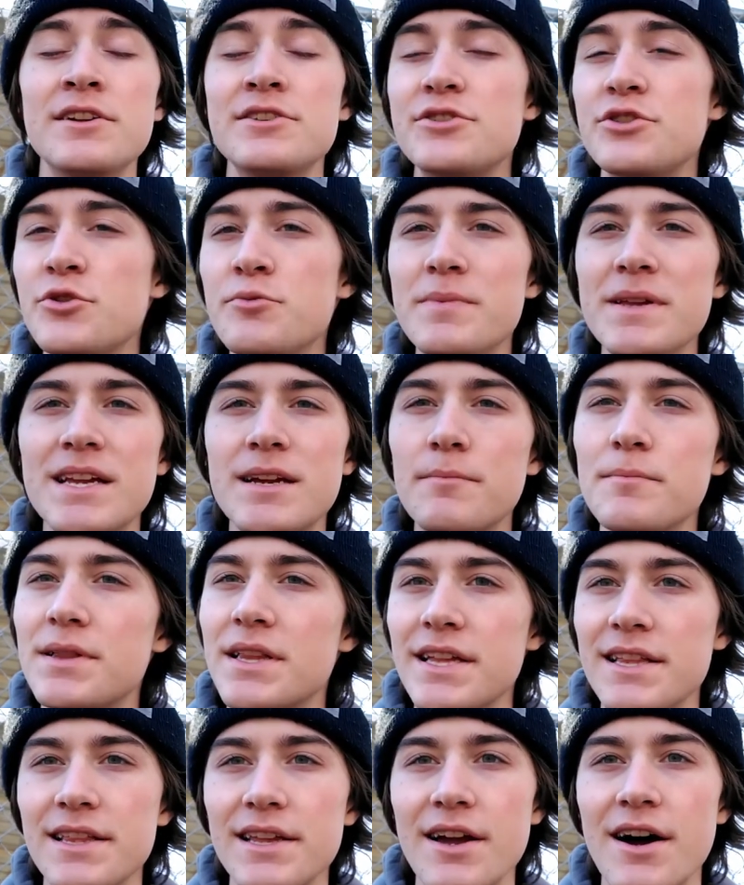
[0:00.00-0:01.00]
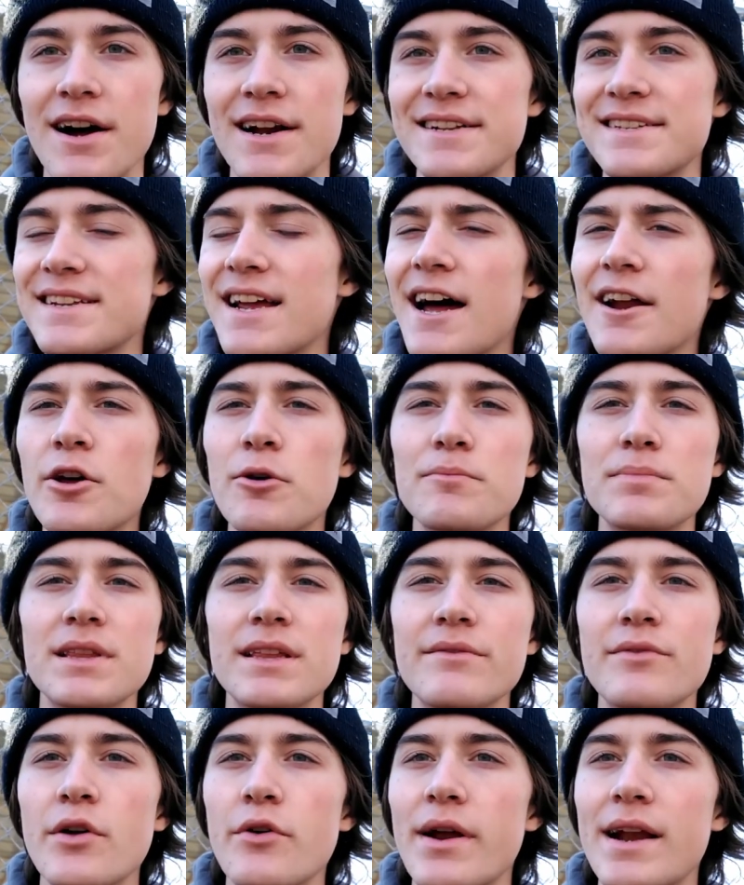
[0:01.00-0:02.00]
To be completely honest, I don't
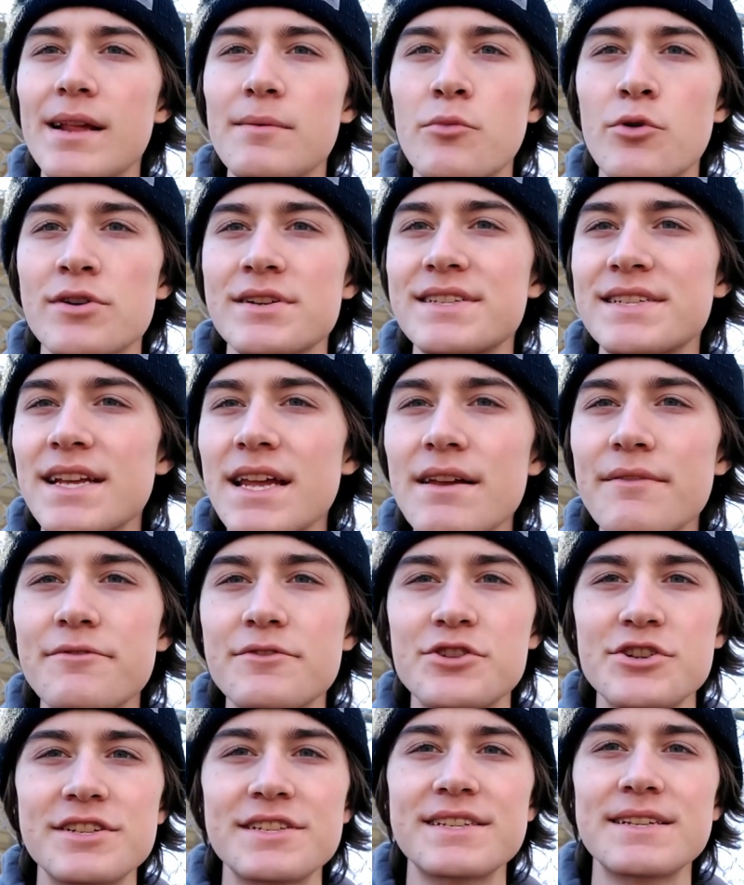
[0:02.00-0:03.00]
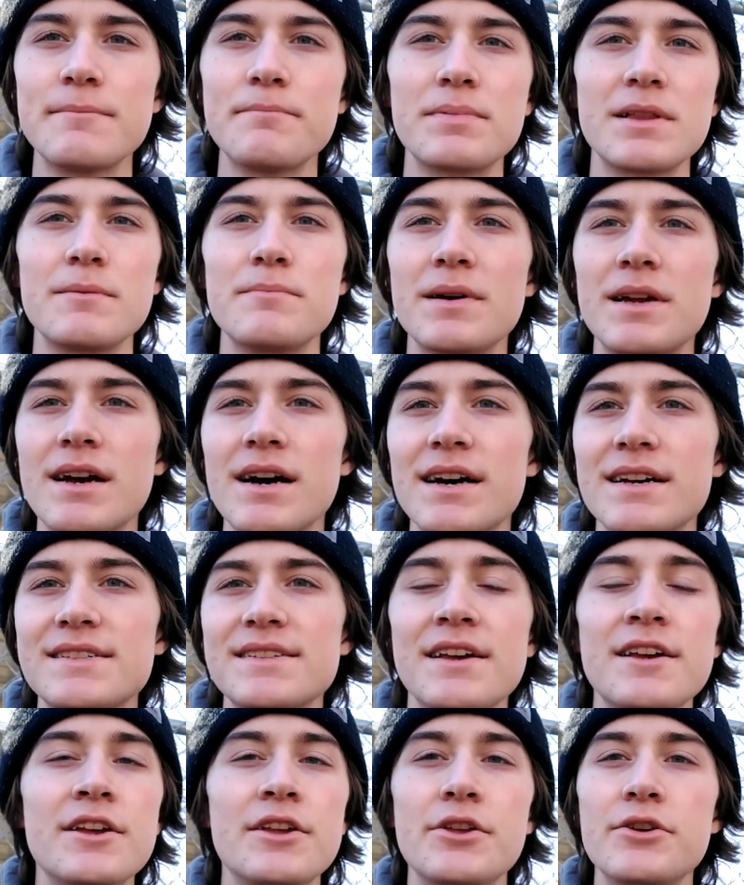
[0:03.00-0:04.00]
believe they're any more safe just simply because